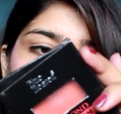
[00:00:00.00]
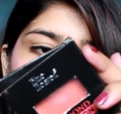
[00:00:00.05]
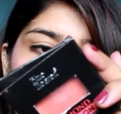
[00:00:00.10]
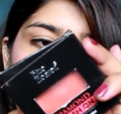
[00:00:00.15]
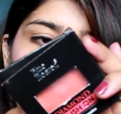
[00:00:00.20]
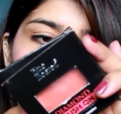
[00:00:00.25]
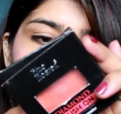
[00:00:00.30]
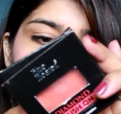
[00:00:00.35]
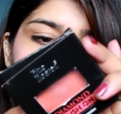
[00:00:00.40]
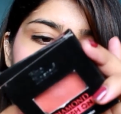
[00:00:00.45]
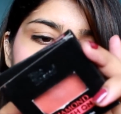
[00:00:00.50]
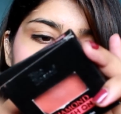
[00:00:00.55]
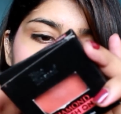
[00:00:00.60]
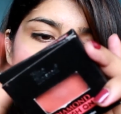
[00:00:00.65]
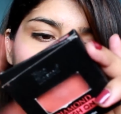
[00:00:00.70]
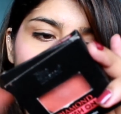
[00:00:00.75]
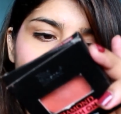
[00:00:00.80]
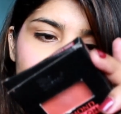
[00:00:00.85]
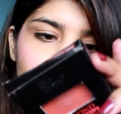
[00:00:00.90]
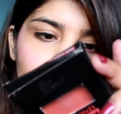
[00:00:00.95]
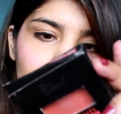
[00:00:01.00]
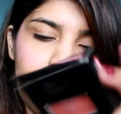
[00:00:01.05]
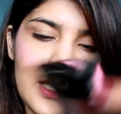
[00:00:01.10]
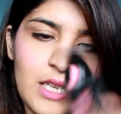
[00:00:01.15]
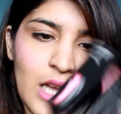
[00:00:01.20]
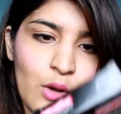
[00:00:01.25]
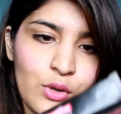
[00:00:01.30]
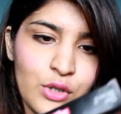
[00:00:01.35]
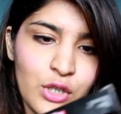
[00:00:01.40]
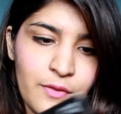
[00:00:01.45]
one is the cheapest
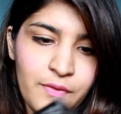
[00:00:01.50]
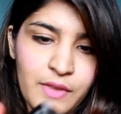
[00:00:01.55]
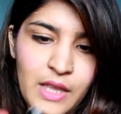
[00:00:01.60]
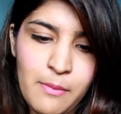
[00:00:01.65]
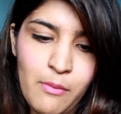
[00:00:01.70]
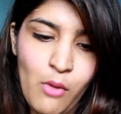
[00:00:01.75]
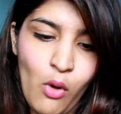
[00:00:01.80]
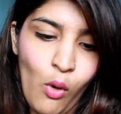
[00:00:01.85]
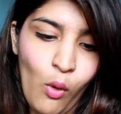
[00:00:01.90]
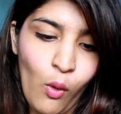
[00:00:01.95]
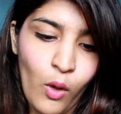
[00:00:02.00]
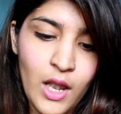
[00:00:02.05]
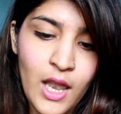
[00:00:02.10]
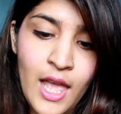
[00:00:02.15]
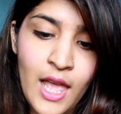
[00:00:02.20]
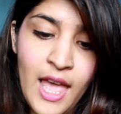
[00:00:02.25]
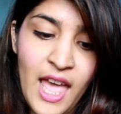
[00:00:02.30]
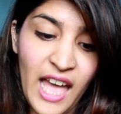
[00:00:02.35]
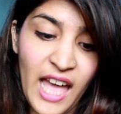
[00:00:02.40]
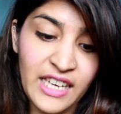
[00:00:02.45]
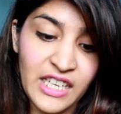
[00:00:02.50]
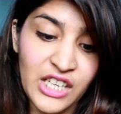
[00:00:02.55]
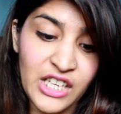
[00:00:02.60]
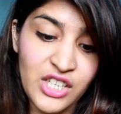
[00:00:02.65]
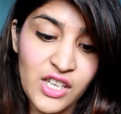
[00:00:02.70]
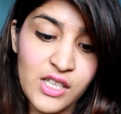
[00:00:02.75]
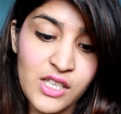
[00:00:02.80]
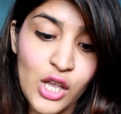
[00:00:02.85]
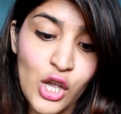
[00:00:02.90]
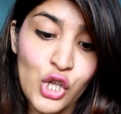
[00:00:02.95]
out of them all and
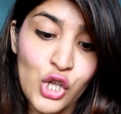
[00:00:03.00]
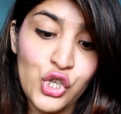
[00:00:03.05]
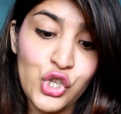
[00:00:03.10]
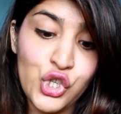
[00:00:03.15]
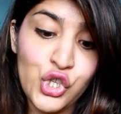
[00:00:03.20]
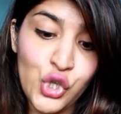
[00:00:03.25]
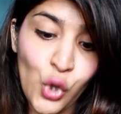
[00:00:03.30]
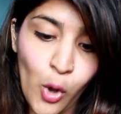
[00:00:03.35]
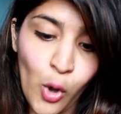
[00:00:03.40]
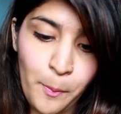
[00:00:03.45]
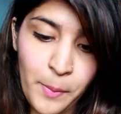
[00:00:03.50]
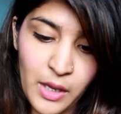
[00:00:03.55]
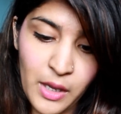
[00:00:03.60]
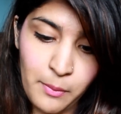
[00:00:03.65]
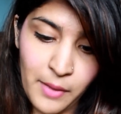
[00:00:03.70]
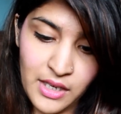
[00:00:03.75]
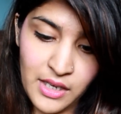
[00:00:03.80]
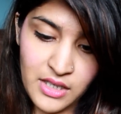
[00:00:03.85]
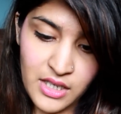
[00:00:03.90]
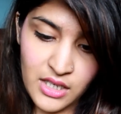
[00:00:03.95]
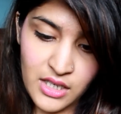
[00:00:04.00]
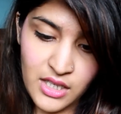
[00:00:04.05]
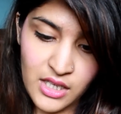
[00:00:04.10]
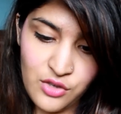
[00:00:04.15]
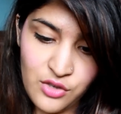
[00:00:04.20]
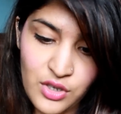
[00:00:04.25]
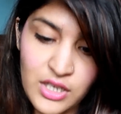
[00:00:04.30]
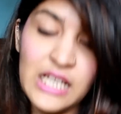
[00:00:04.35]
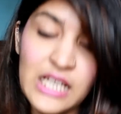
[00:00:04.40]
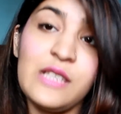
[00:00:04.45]
it is so pigmented.
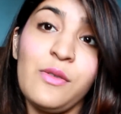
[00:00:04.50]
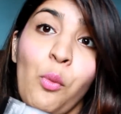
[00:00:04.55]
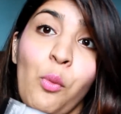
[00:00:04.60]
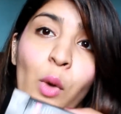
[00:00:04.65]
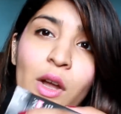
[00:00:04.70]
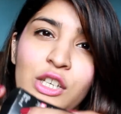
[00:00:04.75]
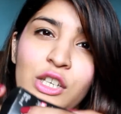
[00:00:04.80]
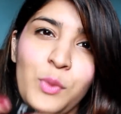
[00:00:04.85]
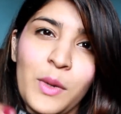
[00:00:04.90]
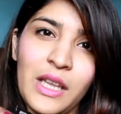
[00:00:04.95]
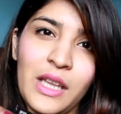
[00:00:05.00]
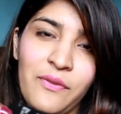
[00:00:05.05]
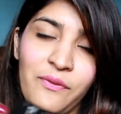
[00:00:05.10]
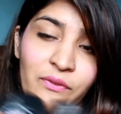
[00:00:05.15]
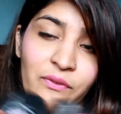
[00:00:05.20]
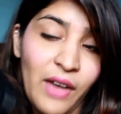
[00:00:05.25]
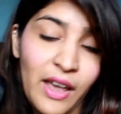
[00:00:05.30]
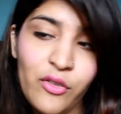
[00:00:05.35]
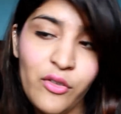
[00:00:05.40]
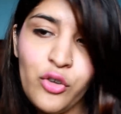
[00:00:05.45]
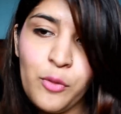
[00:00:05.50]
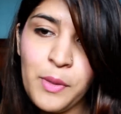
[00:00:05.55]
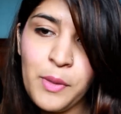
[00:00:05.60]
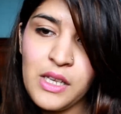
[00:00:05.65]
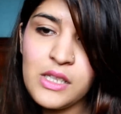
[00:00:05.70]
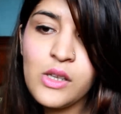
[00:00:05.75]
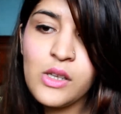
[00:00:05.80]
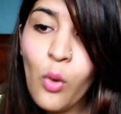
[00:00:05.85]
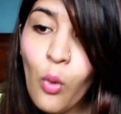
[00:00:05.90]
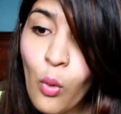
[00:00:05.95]
This retails for 125
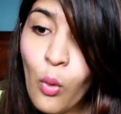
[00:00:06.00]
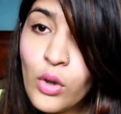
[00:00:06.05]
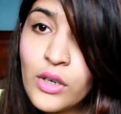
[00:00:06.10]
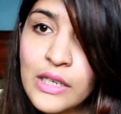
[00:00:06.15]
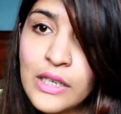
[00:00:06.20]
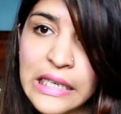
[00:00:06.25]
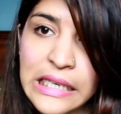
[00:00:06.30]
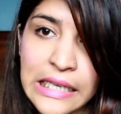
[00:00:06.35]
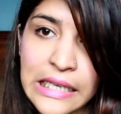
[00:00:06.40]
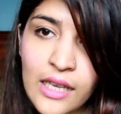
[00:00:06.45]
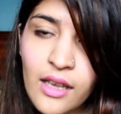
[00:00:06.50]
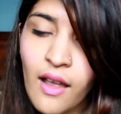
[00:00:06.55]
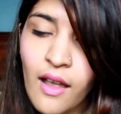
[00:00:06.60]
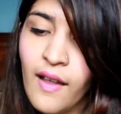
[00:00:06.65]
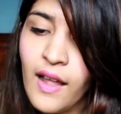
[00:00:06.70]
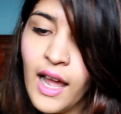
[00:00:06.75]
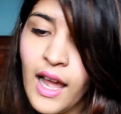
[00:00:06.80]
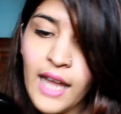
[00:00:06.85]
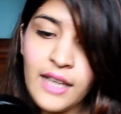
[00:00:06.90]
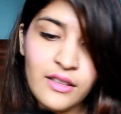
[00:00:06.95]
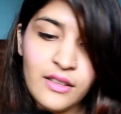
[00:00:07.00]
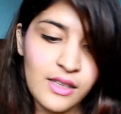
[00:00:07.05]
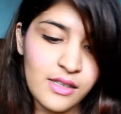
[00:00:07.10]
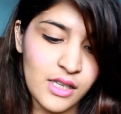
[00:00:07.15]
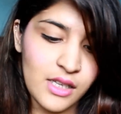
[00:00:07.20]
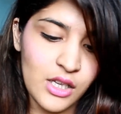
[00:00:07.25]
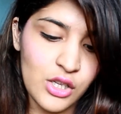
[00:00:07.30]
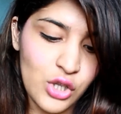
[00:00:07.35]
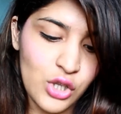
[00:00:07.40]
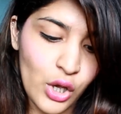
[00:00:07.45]
rupees only and
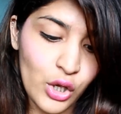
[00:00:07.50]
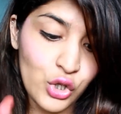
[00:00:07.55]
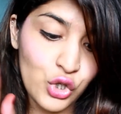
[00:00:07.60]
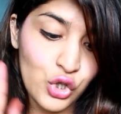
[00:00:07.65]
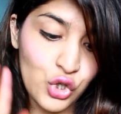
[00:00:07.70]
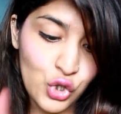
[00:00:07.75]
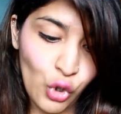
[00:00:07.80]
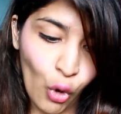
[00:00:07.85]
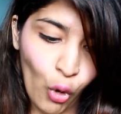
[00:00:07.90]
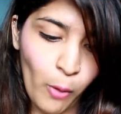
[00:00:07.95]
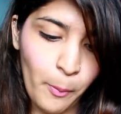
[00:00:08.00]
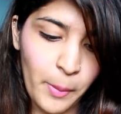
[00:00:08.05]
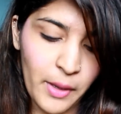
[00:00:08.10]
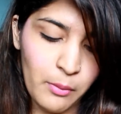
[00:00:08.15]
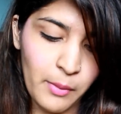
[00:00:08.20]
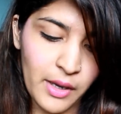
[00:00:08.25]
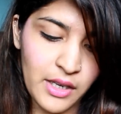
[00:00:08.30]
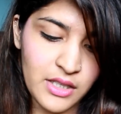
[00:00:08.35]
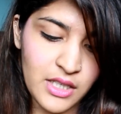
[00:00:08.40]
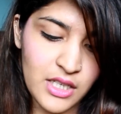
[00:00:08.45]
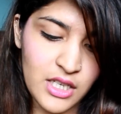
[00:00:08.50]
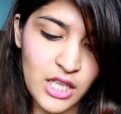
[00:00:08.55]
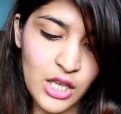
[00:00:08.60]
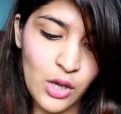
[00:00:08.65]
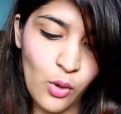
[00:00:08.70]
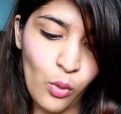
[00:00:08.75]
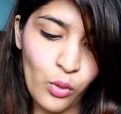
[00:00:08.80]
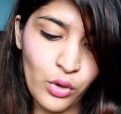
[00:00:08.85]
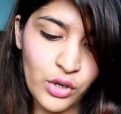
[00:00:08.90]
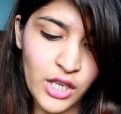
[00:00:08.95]
this is so pigmented.
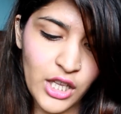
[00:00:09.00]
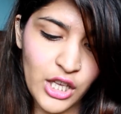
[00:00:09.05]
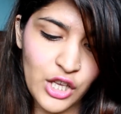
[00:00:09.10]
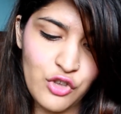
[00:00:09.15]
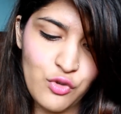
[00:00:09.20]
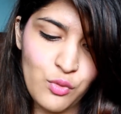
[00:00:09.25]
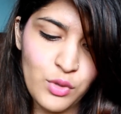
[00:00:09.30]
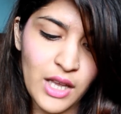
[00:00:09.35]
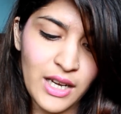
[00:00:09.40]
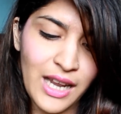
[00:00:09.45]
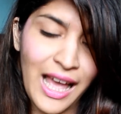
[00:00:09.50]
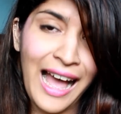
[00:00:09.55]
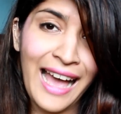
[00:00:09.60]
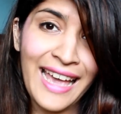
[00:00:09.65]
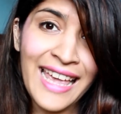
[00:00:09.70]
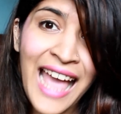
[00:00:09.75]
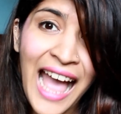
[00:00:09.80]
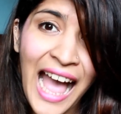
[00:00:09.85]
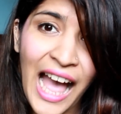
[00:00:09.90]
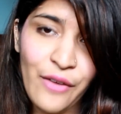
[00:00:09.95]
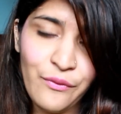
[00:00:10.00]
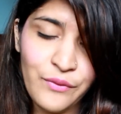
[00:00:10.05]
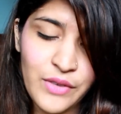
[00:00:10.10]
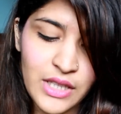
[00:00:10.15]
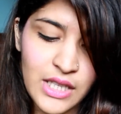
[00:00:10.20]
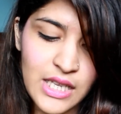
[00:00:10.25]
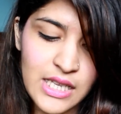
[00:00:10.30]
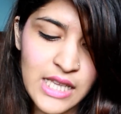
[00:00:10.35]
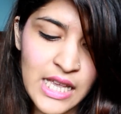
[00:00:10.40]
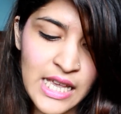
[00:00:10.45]
The only issue that I have
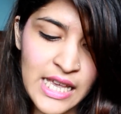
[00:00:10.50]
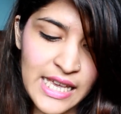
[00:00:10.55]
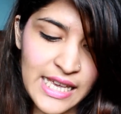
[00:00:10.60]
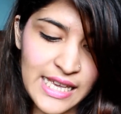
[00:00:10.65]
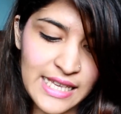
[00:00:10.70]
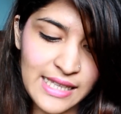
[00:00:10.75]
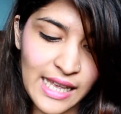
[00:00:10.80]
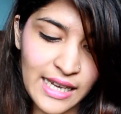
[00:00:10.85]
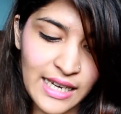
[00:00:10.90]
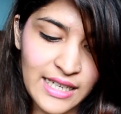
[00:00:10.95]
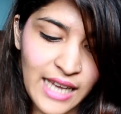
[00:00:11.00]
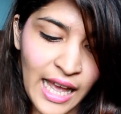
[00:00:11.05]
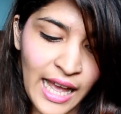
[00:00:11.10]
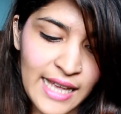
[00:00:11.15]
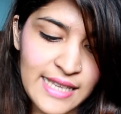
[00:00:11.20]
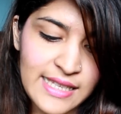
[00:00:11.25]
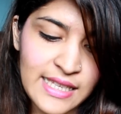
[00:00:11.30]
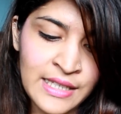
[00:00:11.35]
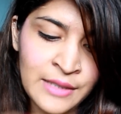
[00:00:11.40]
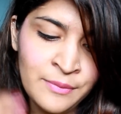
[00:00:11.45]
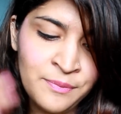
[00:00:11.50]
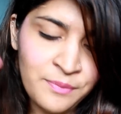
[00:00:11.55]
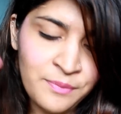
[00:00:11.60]
with this is that it has